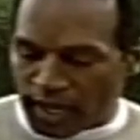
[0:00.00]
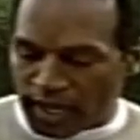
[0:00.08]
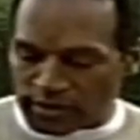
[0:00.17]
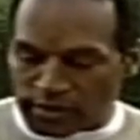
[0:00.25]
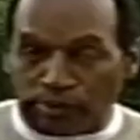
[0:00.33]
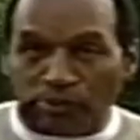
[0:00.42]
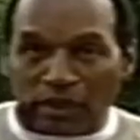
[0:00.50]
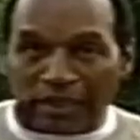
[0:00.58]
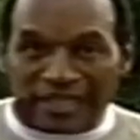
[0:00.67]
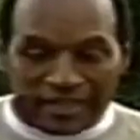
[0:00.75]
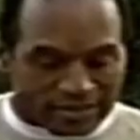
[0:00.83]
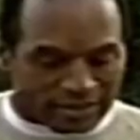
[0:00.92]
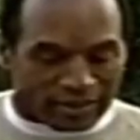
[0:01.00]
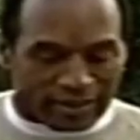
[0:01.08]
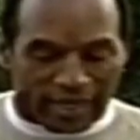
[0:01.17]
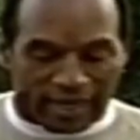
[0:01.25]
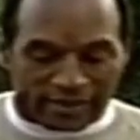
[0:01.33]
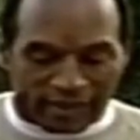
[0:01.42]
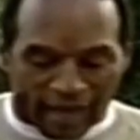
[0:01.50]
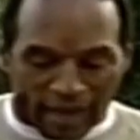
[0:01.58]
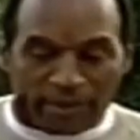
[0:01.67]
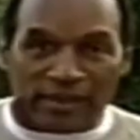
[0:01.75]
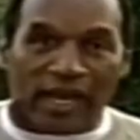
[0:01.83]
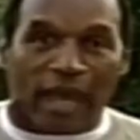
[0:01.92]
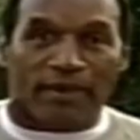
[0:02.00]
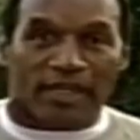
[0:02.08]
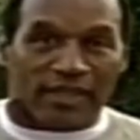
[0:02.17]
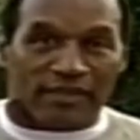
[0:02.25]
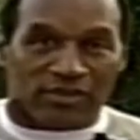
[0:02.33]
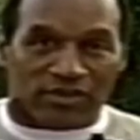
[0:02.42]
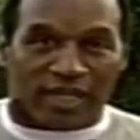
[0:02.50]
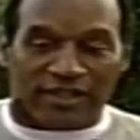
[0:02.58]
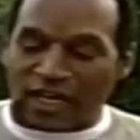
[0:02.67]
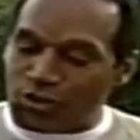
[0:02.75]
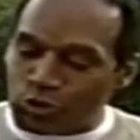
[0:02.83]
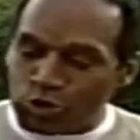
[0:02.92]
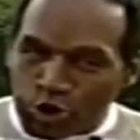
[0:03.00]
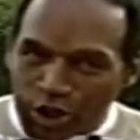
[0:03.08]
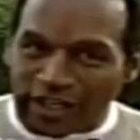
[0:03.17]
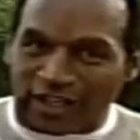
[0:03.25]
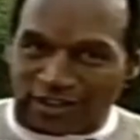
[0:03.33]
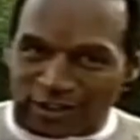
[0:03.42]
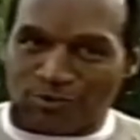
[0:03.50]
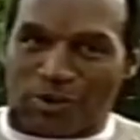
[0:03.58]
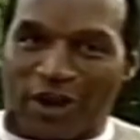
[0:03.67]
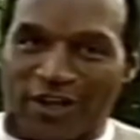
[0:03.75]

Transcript: as the police time and time again stated. Now you look at this